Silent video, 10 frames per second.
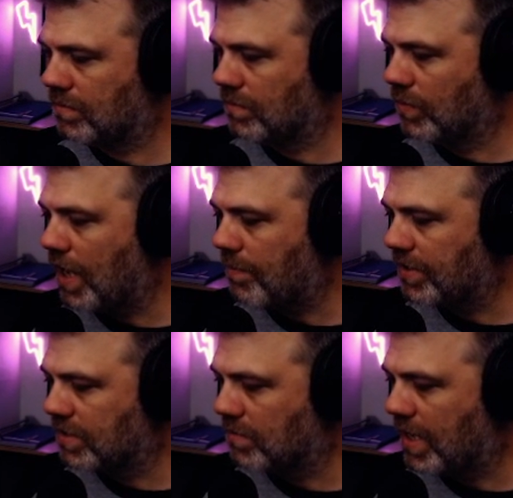What
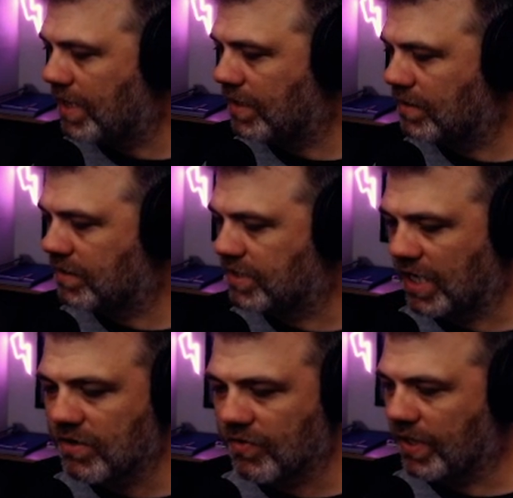happened to my
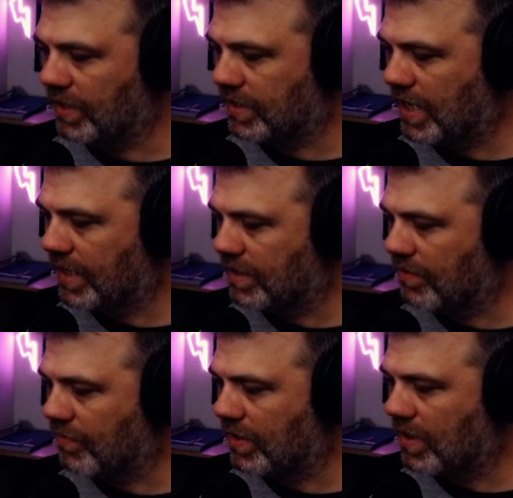scenery? Did I
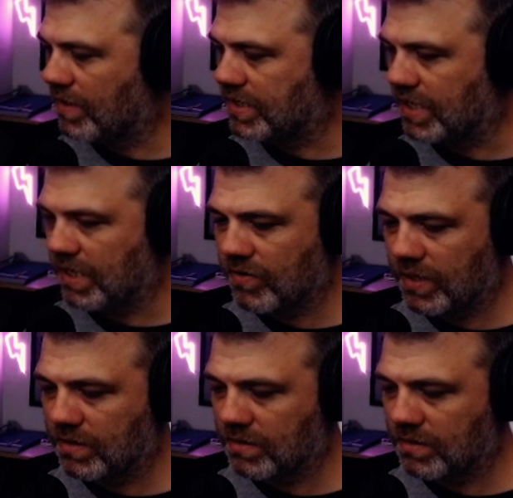get rid of all the scenery?